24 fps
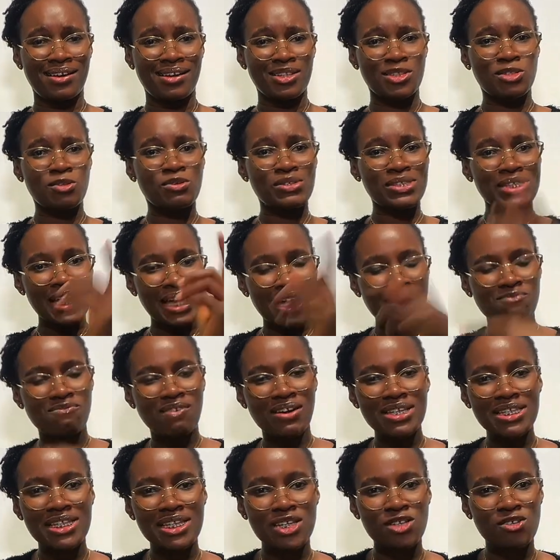So take
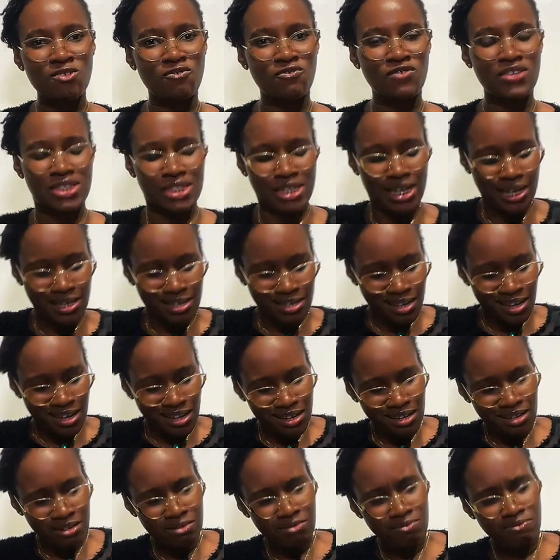advantage of it and
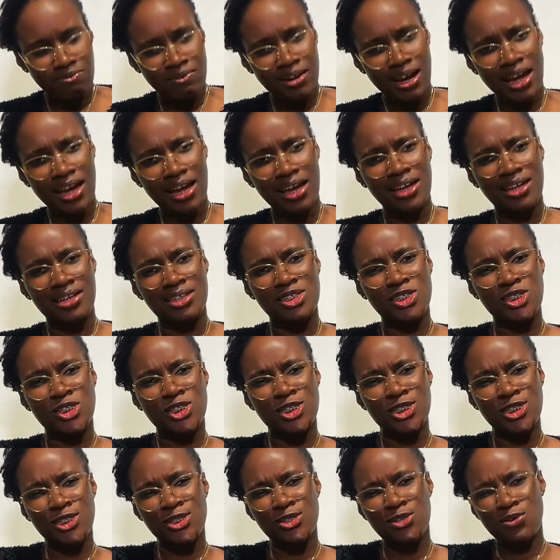grind
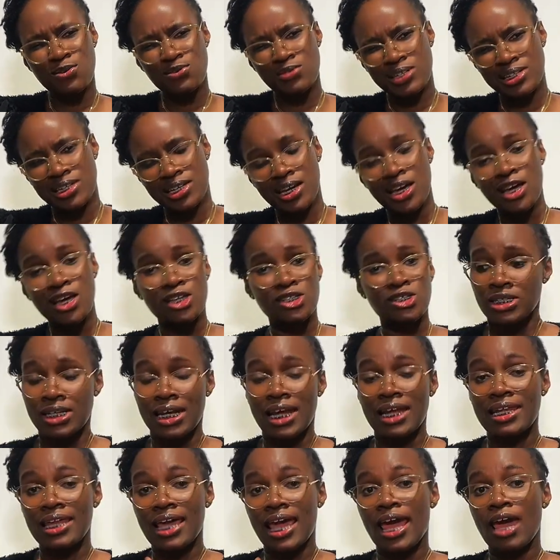slowly so
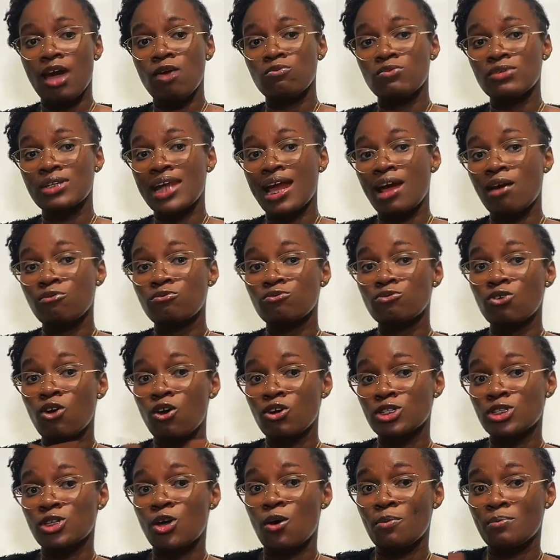that the hair will now
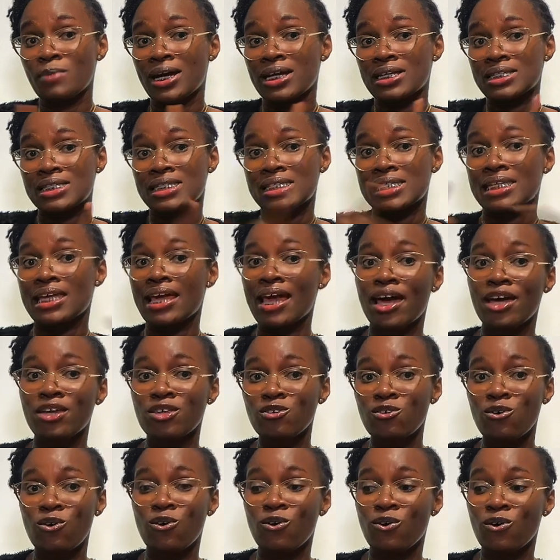not come and tear
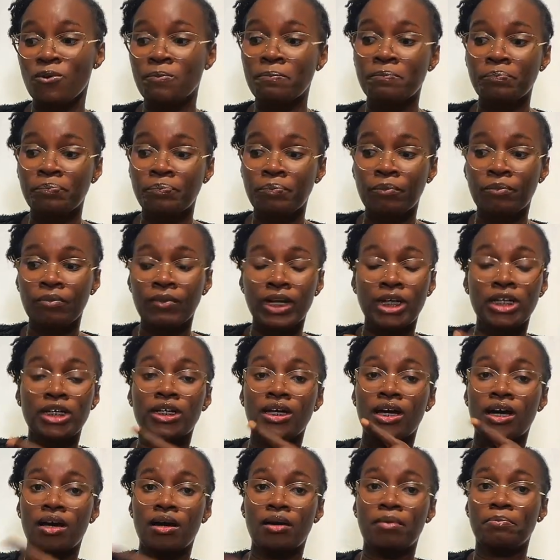your
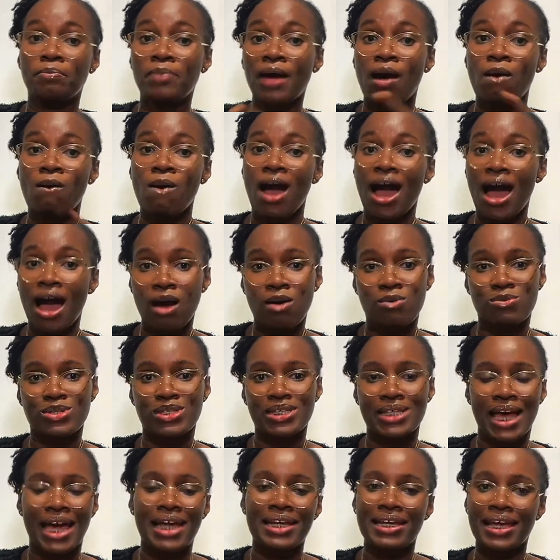
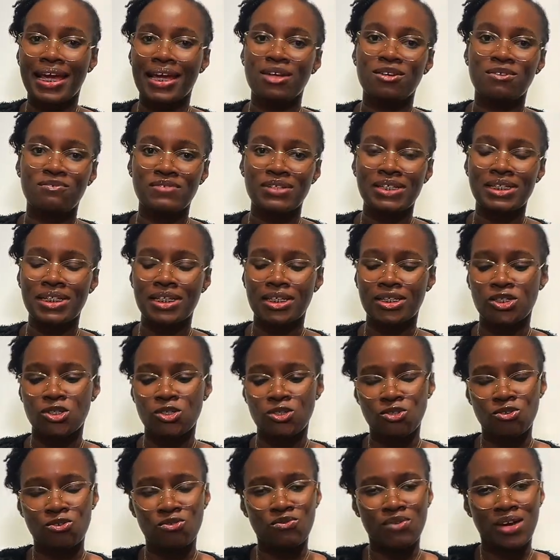powerhouse at the end of the day.
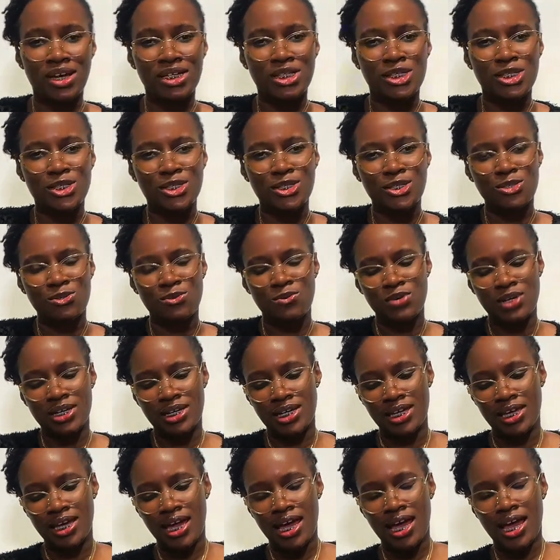So you grind
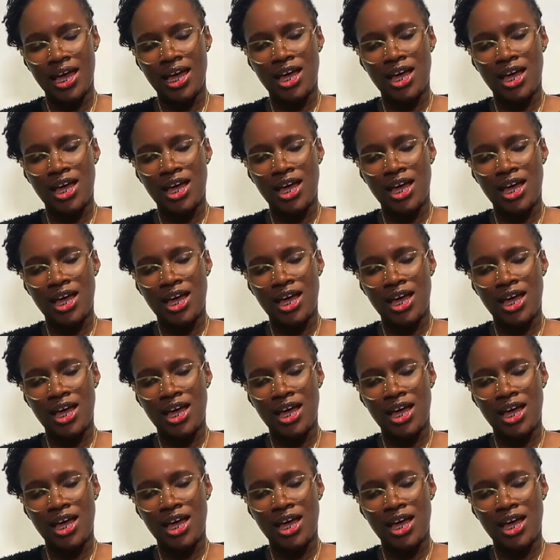slowly.